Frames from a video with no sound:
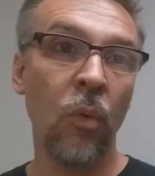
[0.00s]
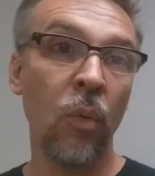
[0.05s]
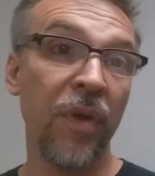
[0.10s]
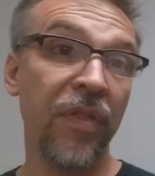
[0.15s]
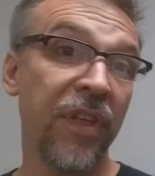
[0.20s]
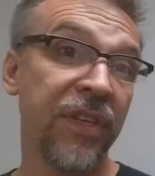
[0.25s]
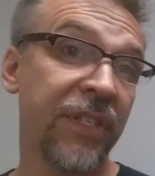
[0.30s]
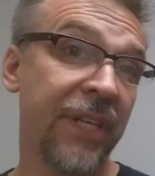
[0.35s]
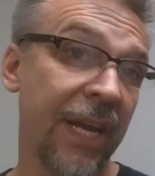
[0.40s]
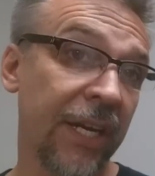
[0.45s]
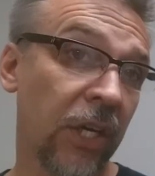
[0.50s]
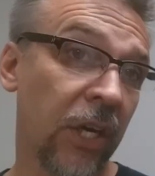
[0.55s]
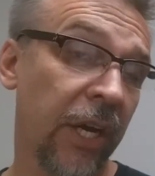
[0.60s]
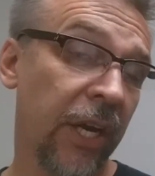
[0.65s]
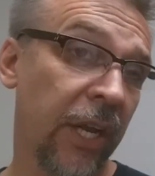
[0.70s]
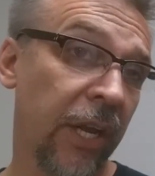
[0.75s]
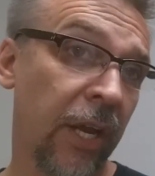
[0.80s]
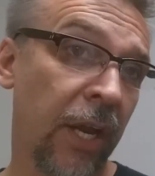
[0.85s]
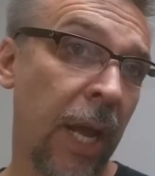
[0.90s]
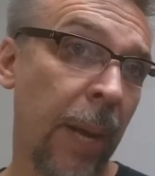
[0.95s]
With this deck, you're
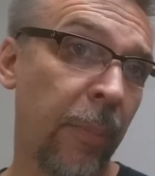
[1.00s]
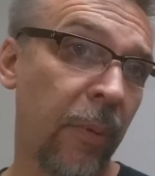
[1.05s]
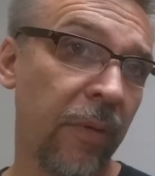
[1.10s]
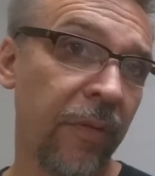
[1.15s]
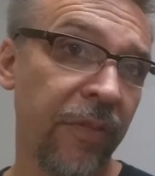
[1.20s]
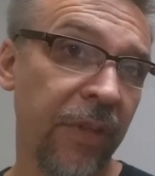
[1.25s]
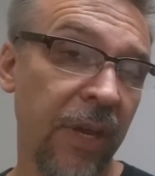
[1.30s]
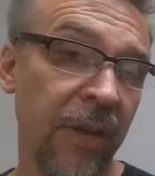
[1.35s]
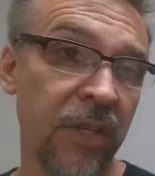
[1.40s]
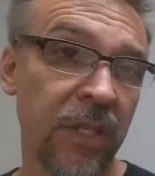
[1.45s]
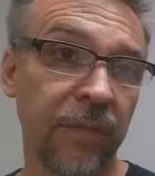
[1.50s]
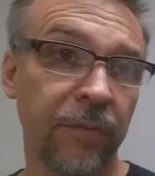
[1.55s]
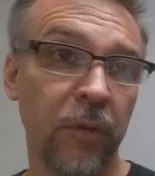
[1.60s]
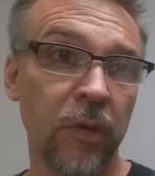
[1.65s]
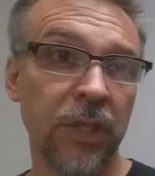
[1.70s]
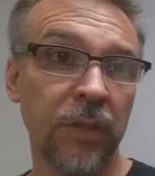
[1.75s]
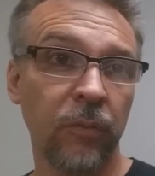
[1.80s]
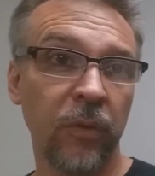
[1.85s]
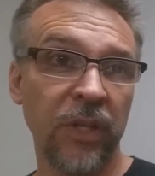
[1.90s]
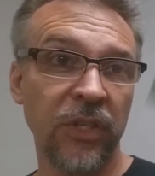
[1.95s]
gonna get a couple of things. The
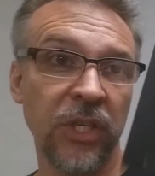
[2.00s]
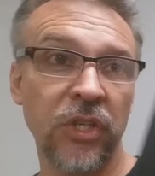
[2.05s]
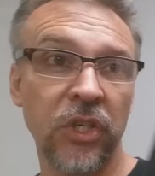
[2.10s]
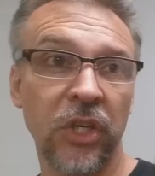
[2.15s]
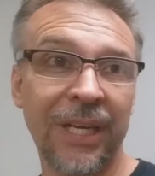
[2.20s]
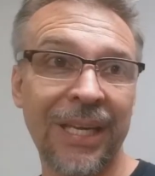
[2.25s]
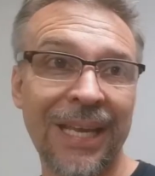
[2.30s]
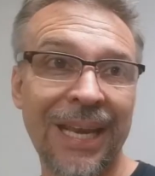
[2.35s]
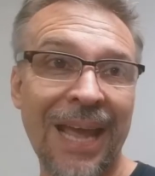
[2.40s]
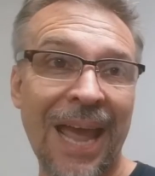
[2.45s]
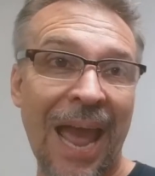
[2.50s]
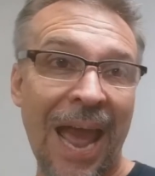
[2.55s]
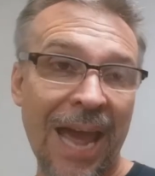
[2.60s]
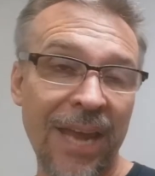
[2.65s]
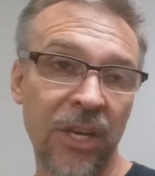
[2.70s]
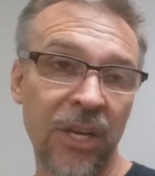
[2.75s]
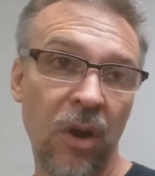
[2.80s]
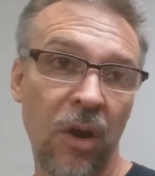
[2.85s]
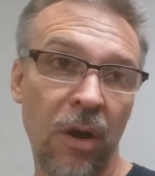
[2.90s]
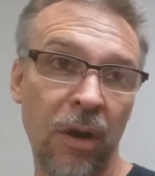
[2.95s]
first of is you're gonna get an
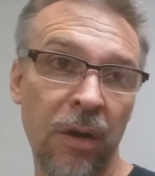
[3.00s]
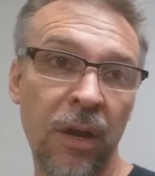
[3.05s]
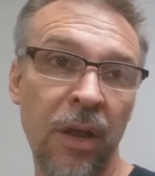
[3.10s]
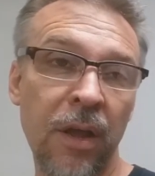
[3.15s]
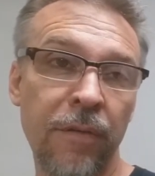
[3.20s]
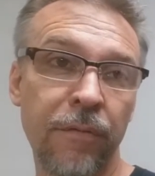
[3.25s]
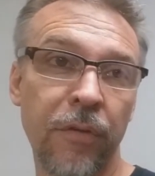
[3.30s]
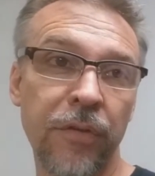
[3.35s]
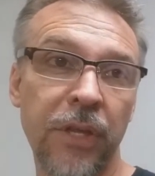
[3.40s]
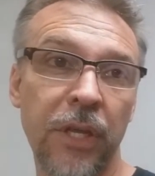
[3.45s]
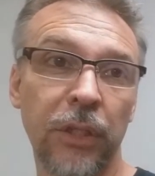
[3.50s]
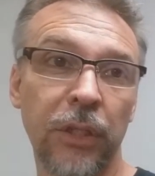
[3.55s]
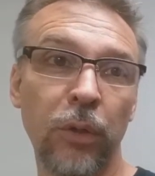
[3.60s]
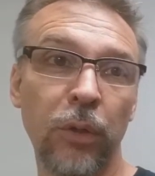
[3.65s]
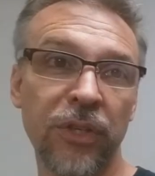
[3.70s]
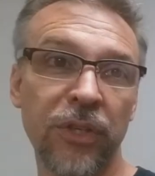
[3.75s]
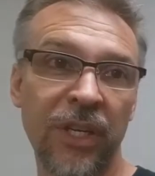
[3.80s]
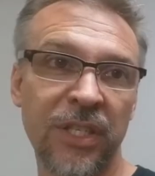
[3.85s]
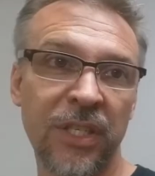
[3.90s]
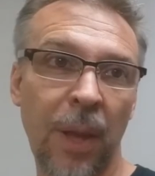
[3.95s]
ad card for the
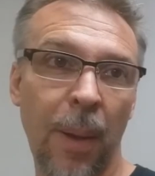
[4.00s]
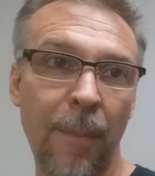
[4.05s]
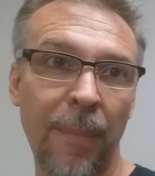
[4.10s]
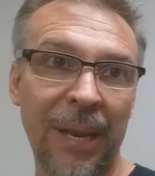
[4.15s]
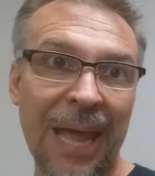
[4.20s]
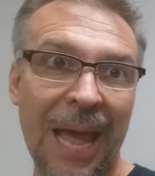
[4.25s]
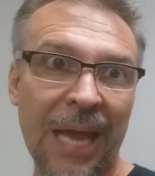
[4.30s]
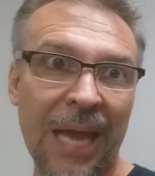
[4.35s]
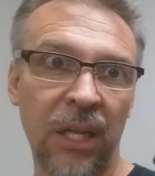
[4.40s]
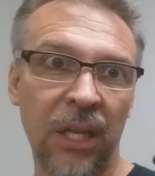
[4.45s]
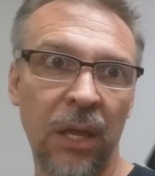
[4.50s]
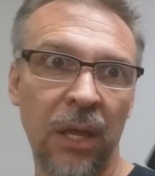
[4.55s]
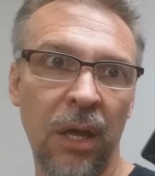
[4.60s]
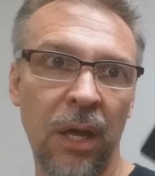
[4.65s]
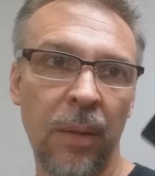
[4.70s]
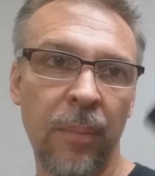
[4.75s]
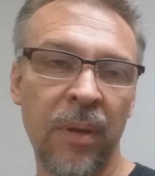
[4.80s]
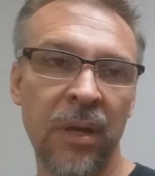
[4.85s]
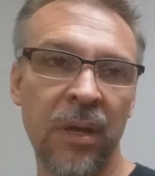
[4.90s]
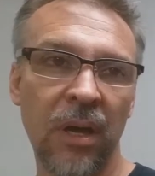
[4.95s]
Ellusionist Black
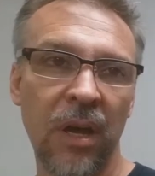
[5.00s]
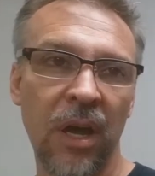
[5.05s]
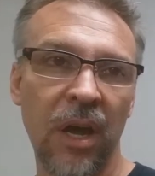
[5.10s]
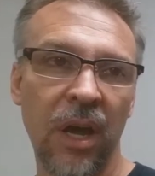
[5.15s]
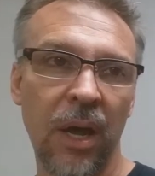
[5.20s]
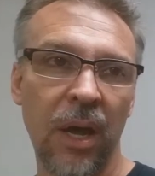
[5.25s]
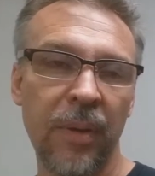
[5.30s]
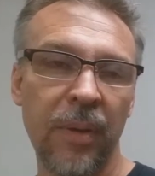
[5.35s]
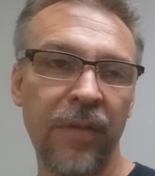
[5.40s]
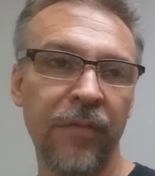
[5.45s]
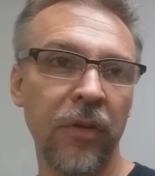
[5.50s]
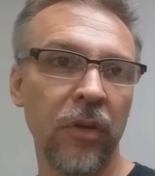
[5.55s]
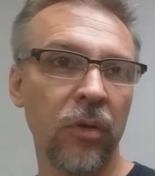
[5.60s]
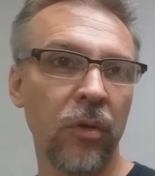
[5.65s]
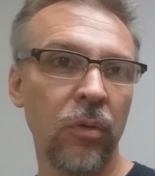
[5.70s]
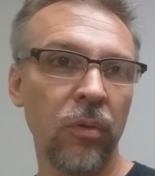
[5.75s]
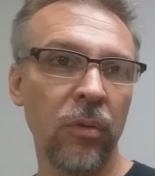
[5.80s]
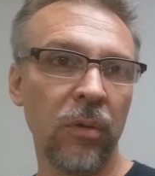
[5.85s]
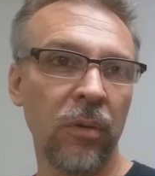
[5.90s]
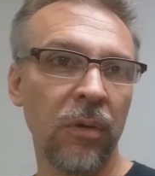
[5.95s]
Club. Um, if you're
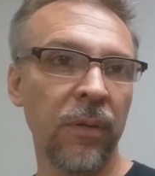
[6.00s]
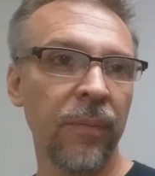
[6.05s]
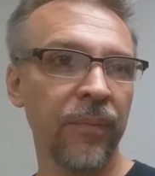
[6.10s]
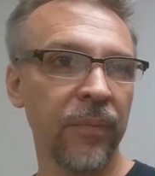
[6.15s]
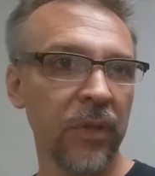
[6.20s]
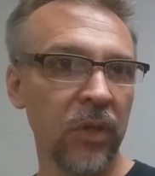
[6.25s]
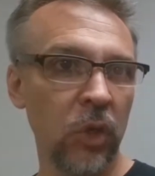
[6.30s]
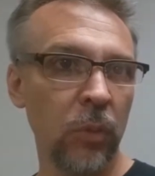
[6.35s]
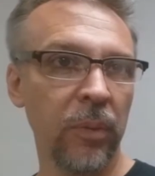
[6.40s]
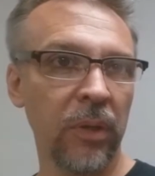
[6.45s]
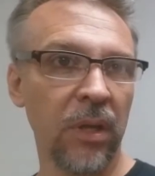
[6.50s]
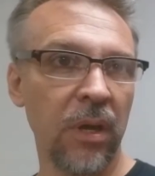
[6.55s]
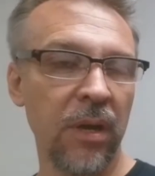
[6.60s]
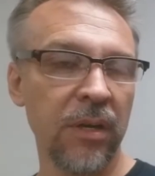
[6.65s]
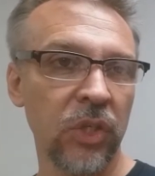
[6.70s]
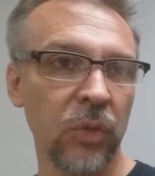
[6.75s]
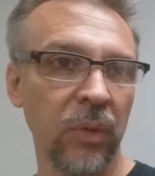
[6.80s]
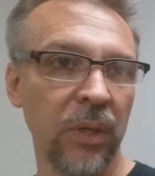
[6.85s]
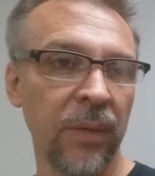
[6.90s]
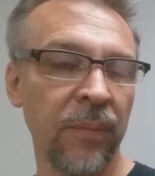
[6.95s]
cool, you
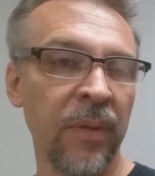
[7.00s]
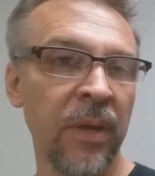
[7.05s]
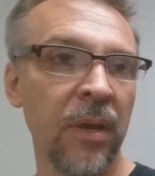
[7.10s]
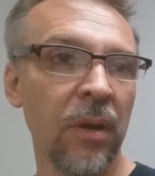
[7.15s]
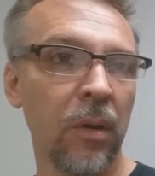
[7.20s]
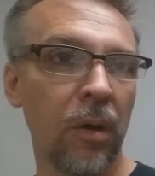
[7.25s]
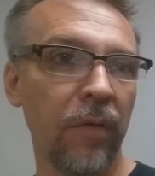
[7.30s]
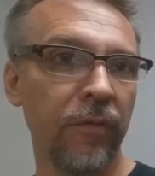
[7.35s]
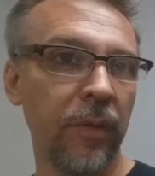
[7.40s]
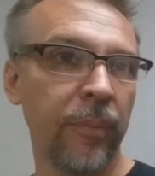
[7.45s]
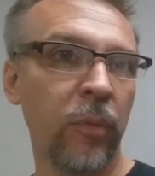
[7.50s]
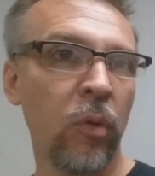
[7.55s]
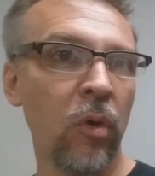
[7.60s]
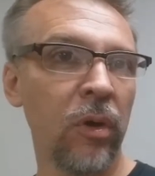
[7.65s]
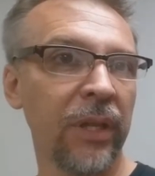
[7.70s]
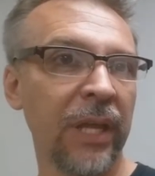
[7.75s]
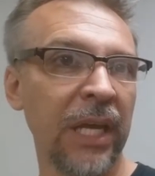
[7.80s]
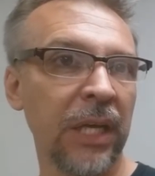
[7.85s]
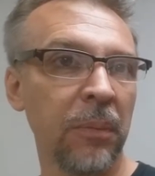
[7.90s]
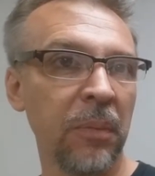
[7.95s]
belong to it. Or if you're
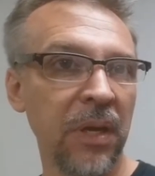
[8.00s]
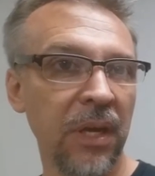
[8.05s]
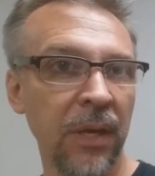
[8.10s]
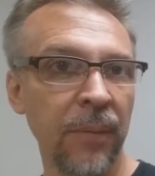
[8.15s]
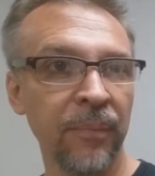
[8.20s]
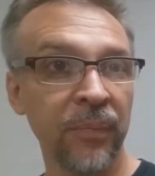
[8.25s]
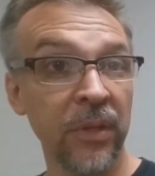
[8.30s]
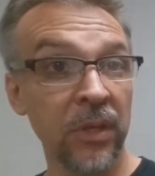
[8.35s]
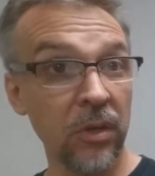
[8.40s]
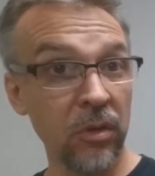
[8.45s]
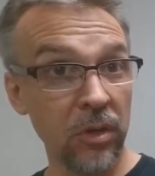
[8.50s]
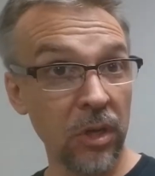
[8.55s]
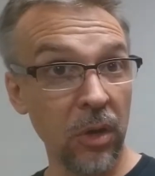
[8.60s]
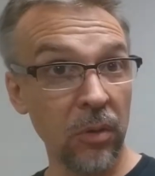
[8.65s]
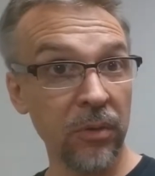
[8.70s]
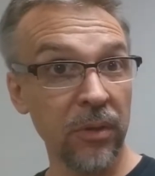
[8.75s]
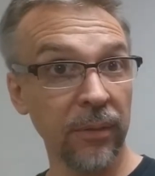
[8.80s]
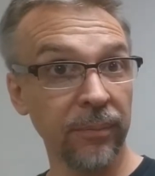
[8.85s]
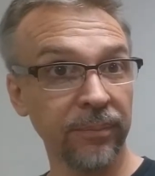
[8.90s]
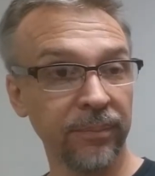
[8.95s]
poor like me, you
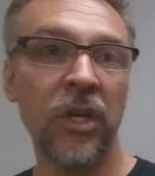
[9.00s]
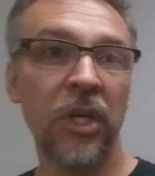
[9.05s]
don't.